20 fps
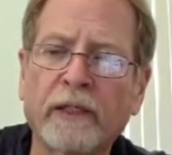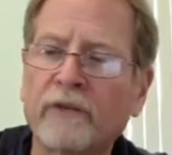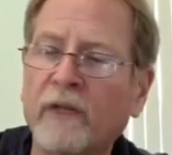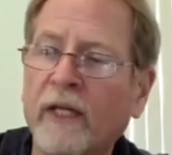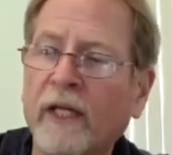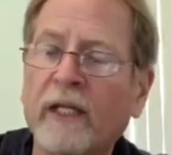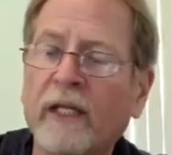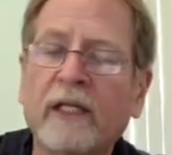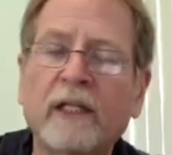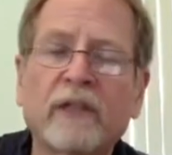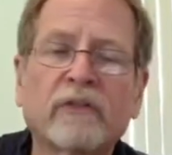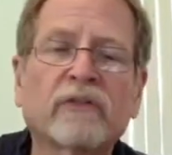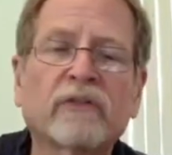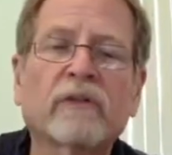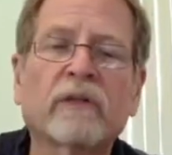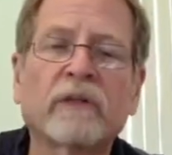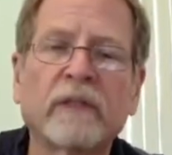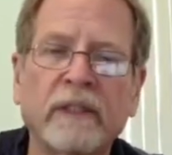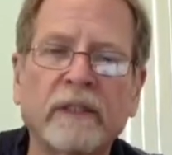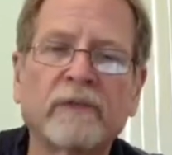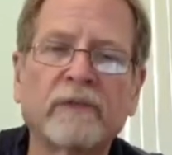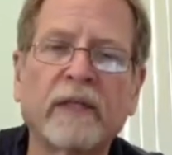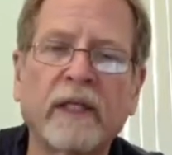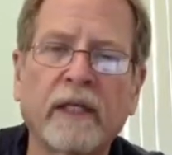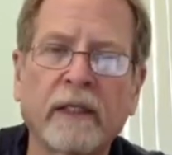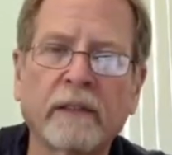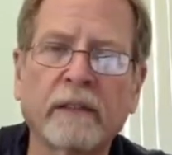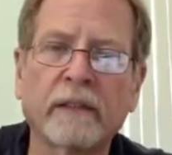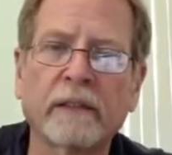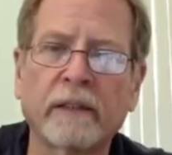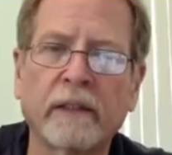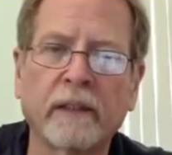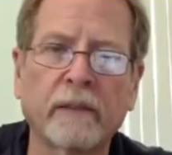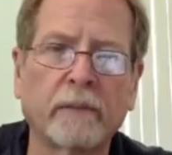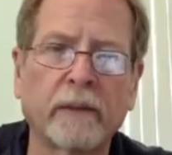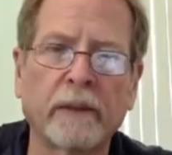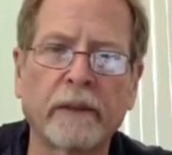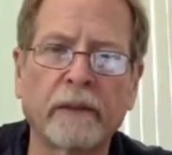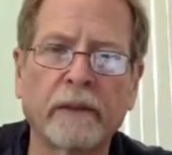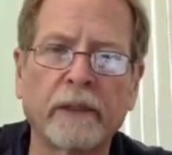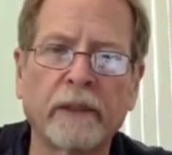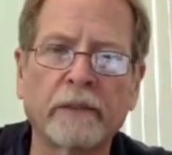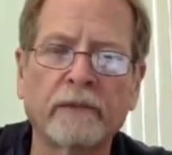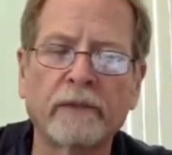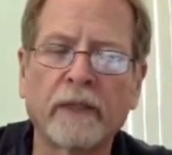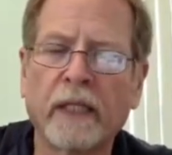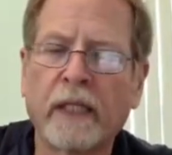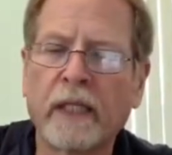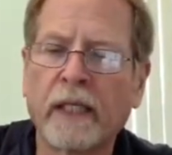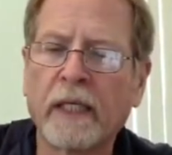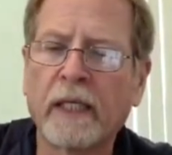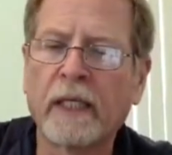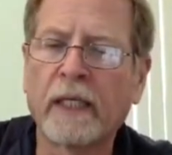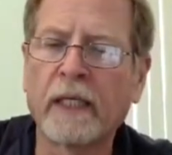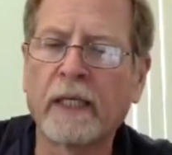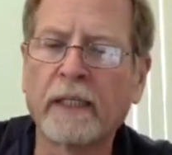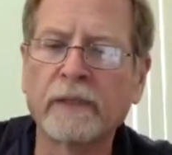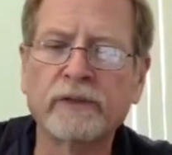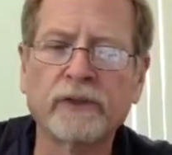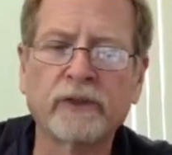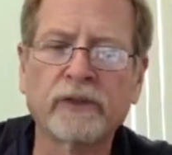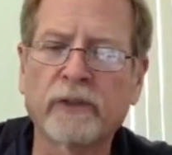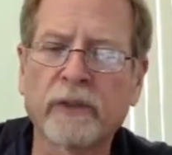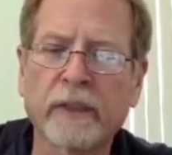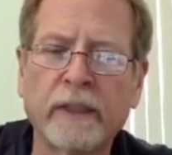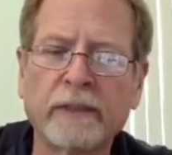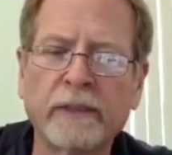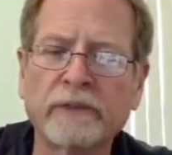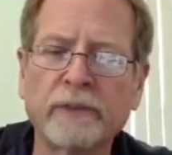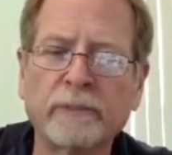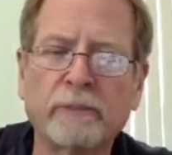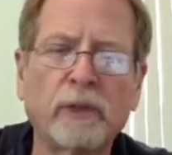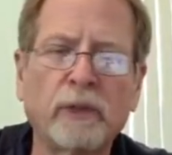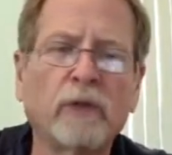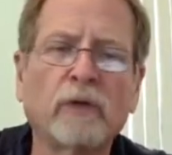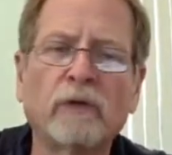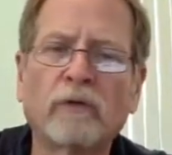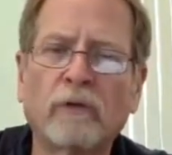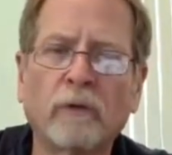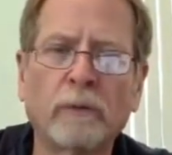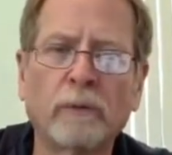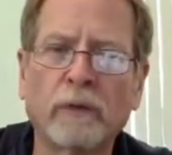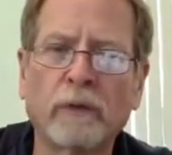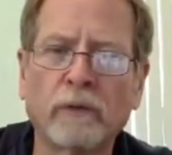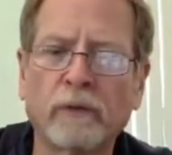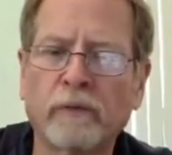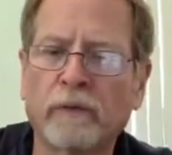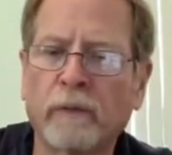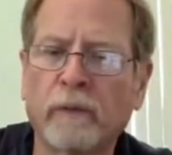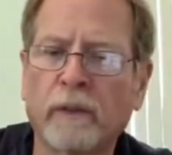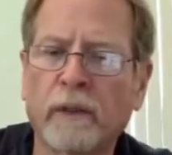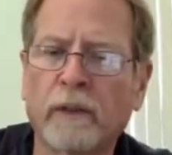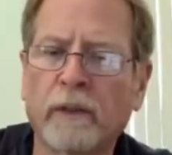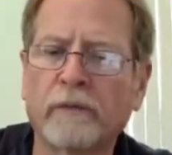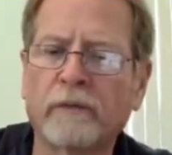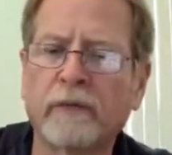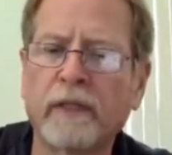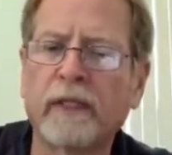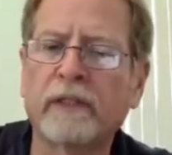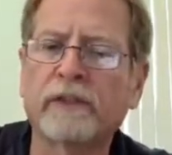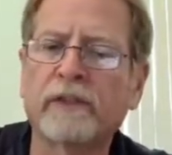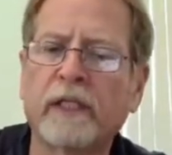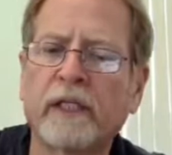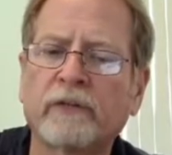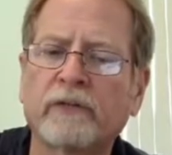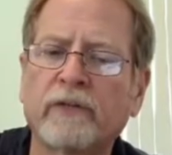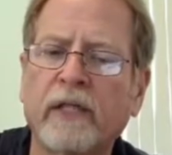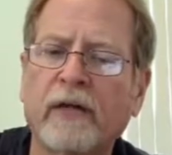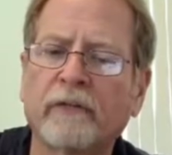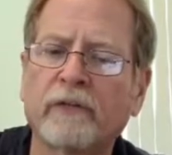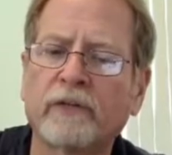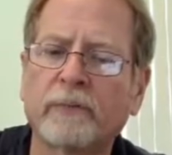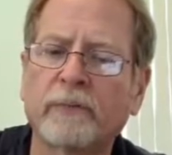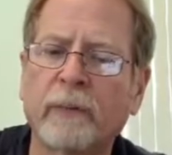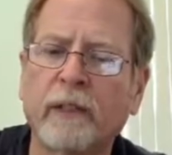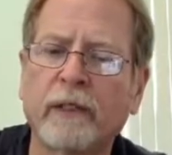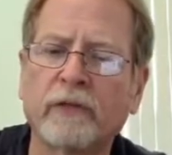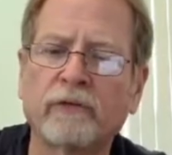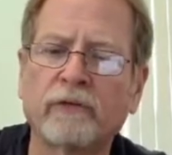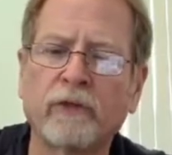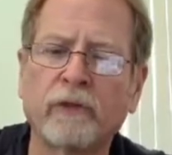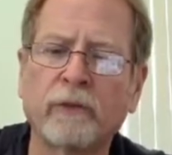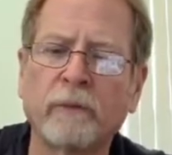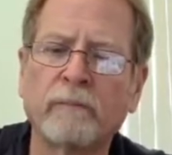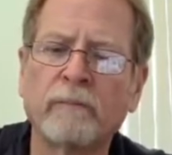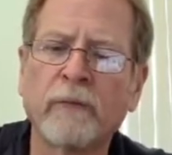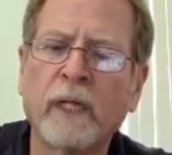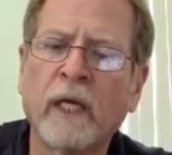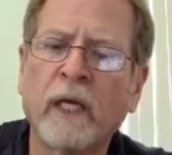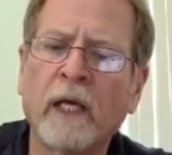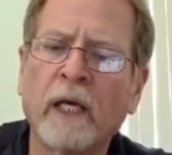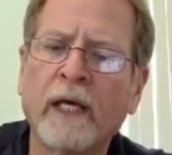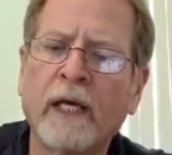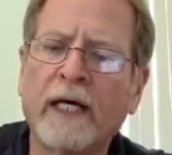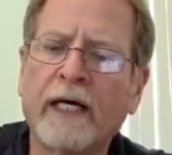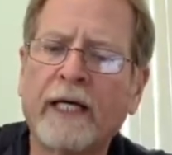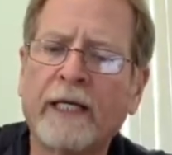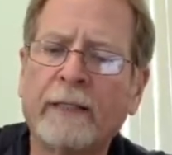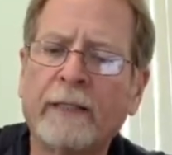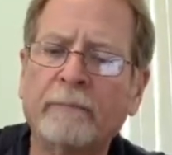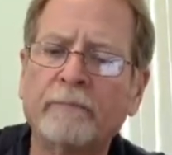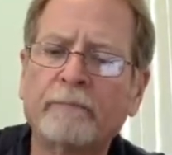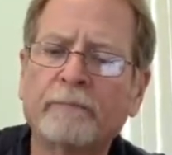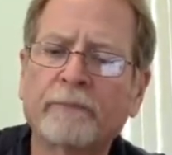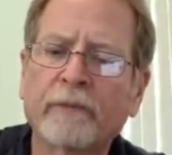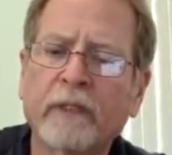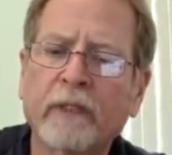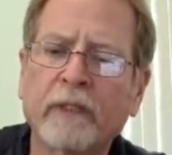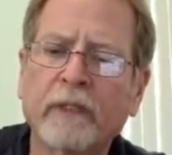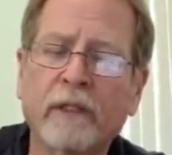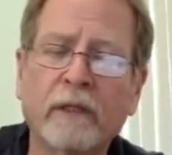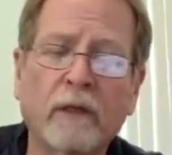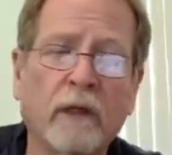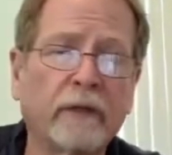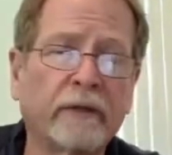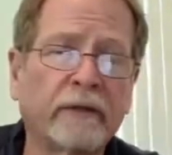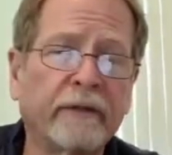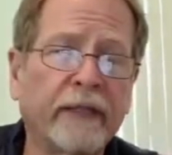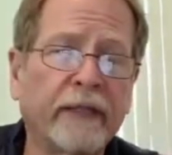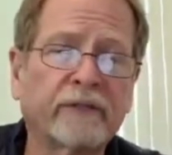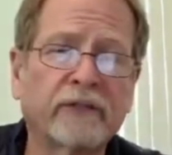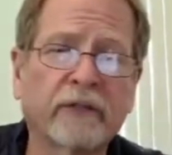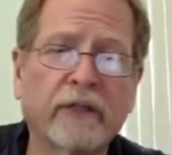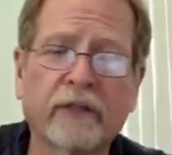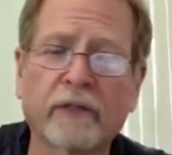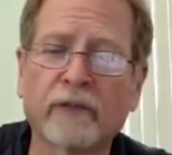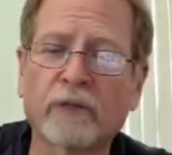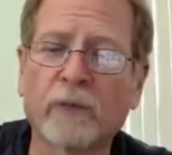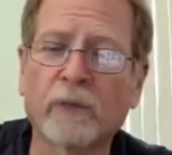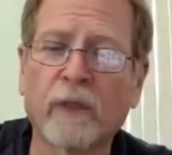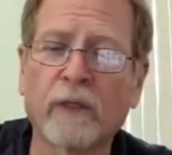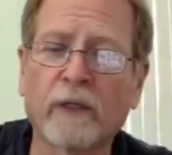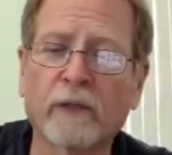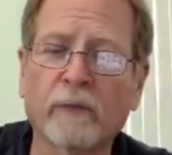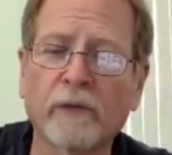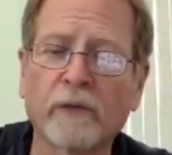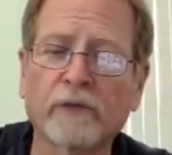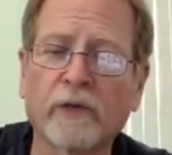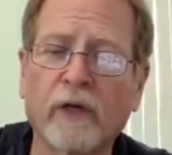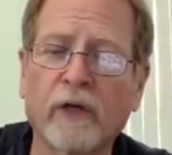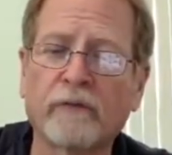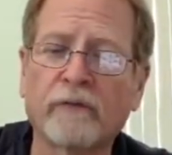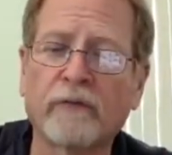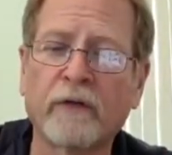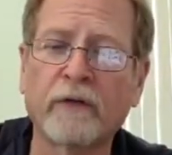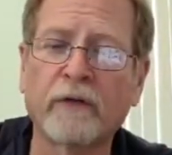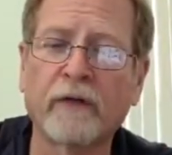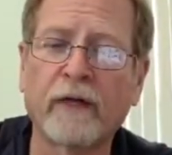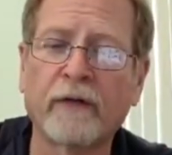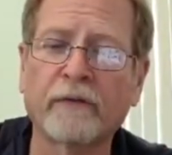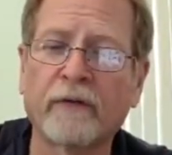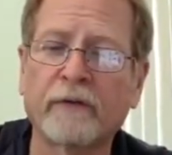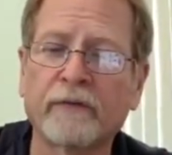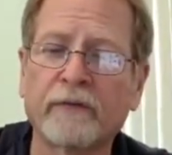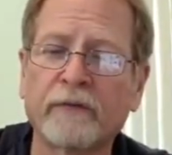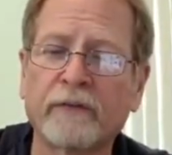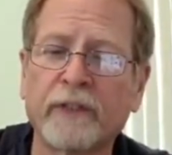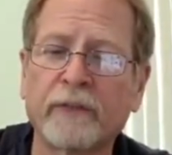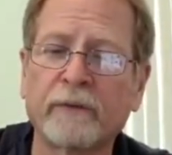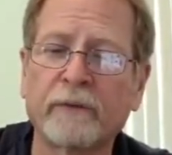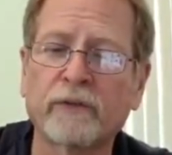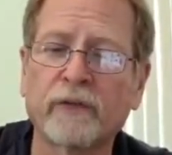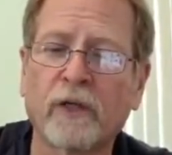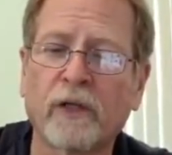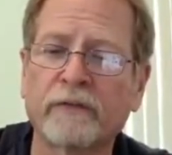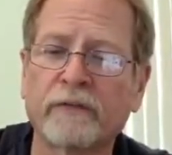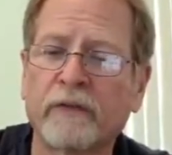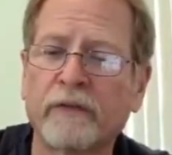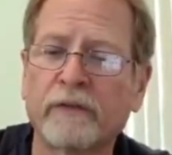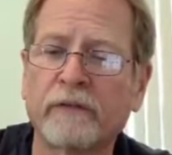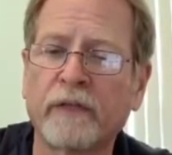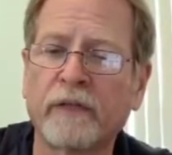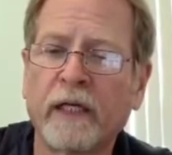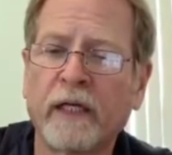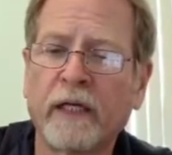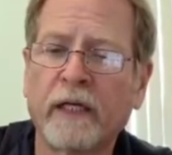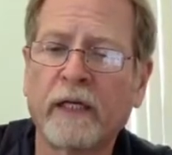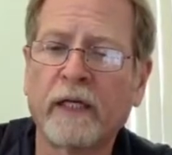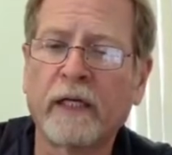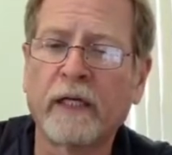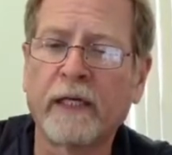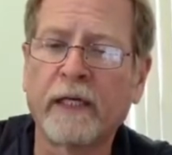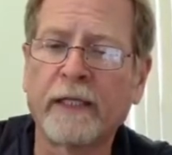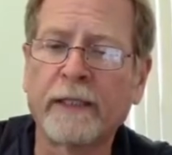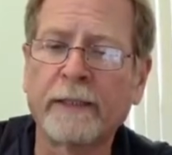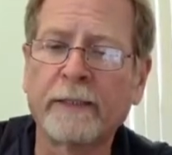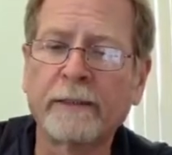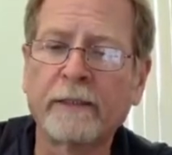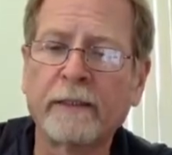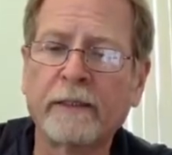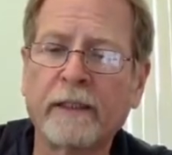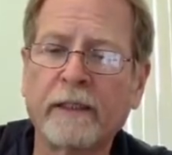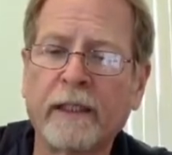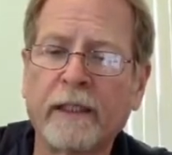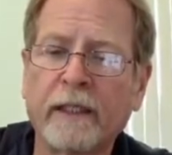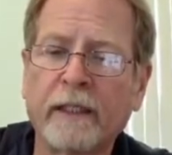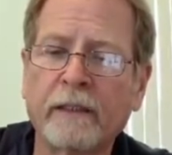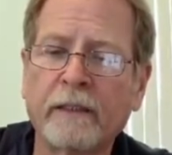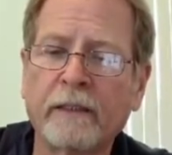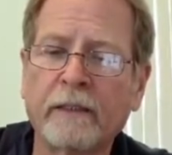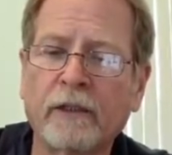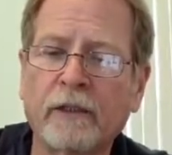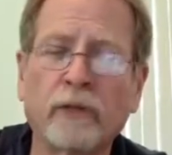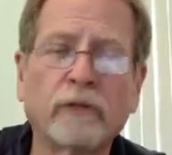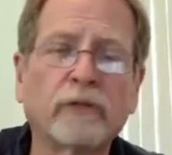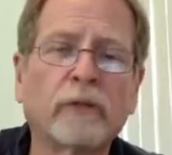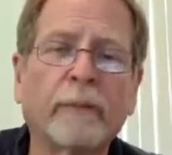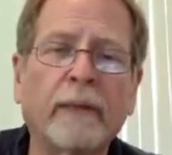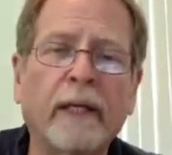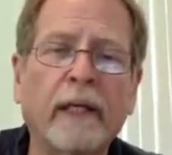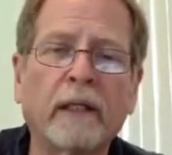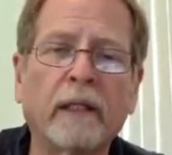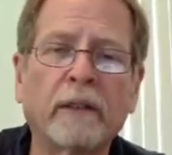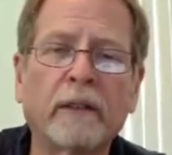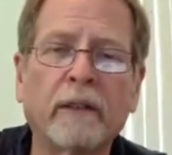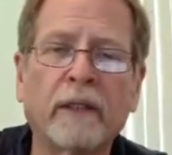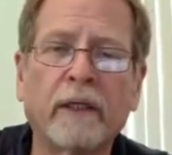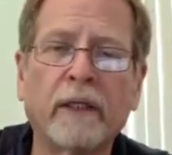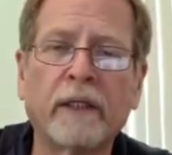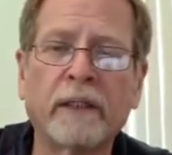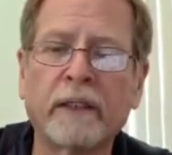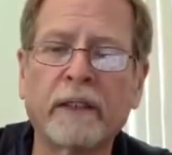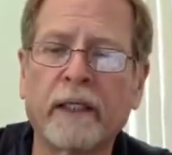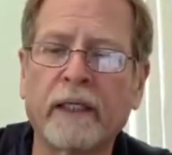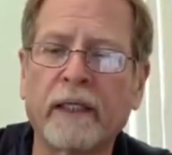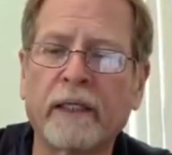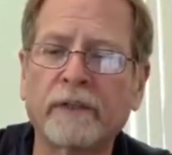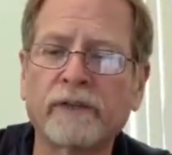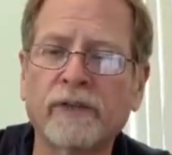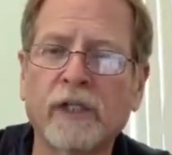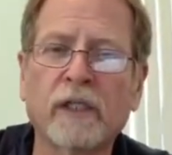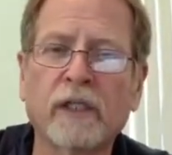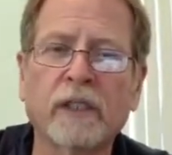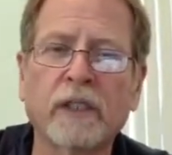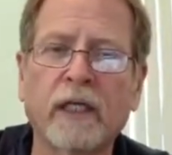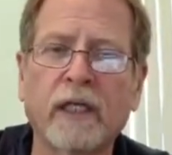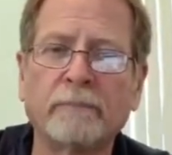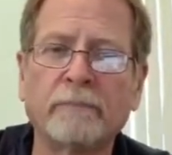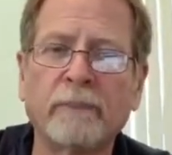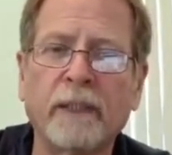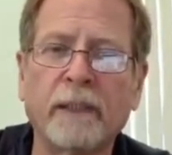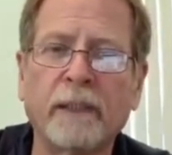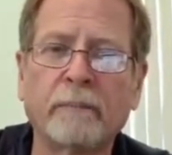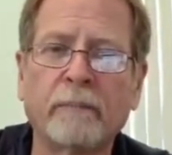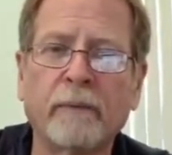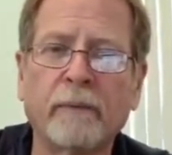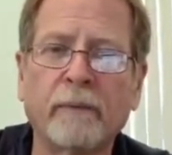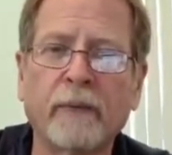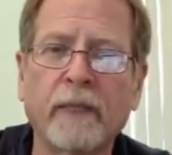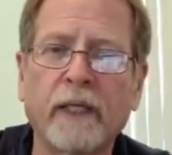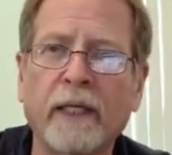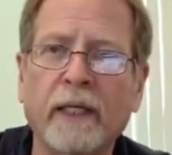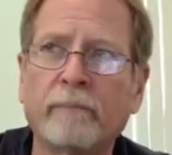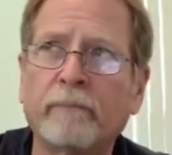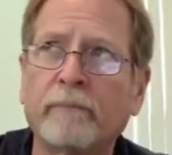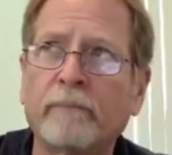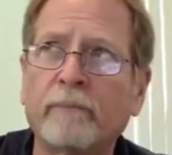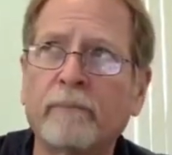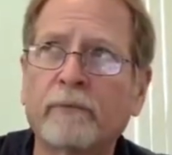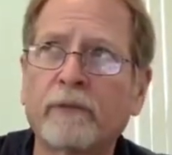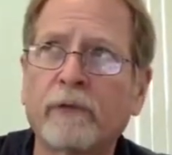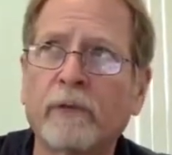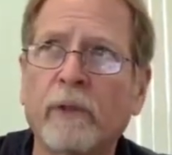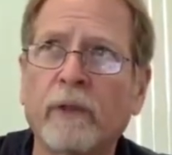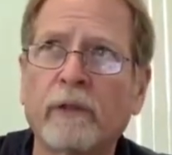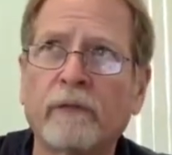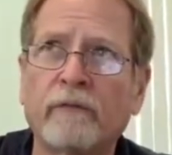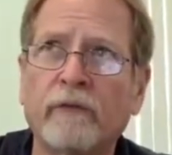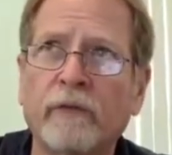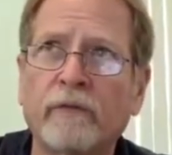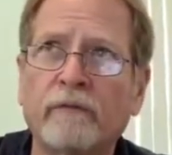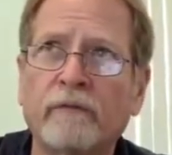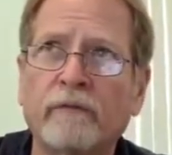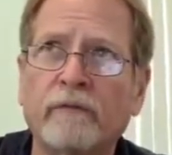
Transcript: and it's crazy how clear that water is. Just crazy, beautiful, beautiful water. If you get a chance to dive the springs, do. The next clearest water I've ever seen was off of Cozumel on Shankanab Deep. We have 200-foot